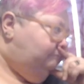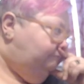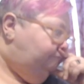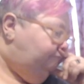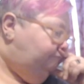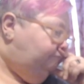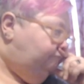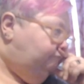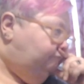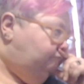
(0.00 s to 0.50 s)

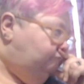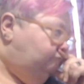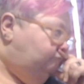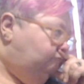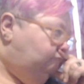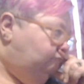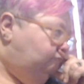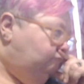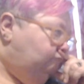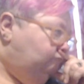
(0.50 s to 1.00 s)

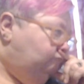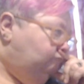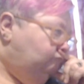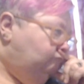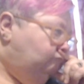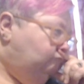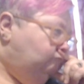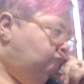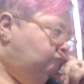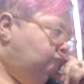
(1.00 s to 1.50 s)

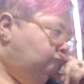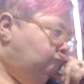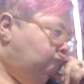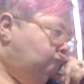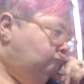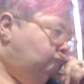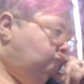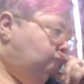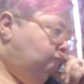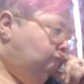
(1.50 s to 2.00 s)

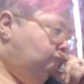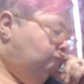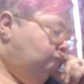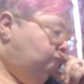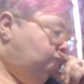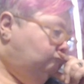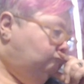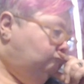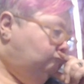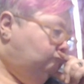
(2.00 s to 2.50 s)

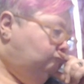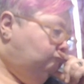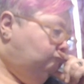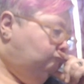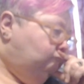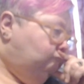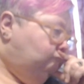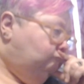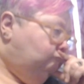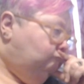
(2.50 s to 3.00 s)

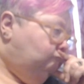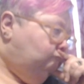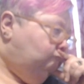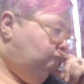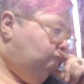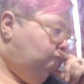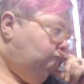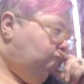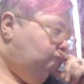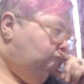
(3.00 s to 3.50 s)

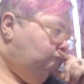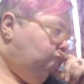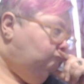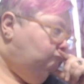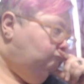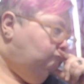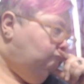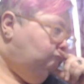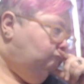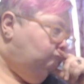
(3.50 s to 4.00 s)

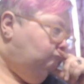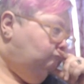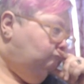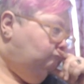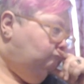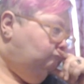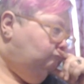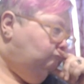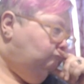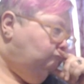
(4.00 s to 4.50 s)

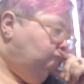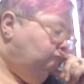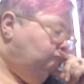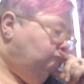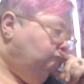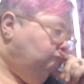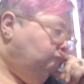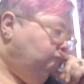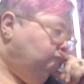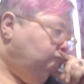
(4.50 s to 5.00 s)

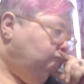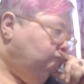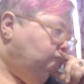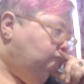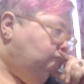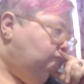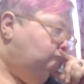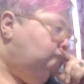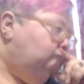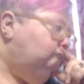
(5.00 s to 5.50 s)

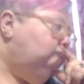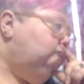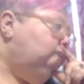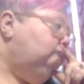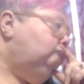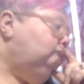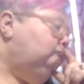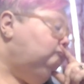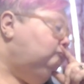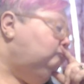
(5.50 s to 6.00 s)

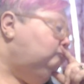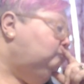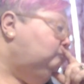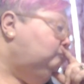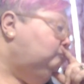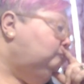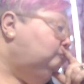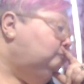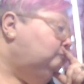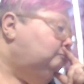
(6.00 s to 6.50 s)

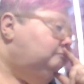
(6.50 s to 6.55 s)
No one is speaking in this clip.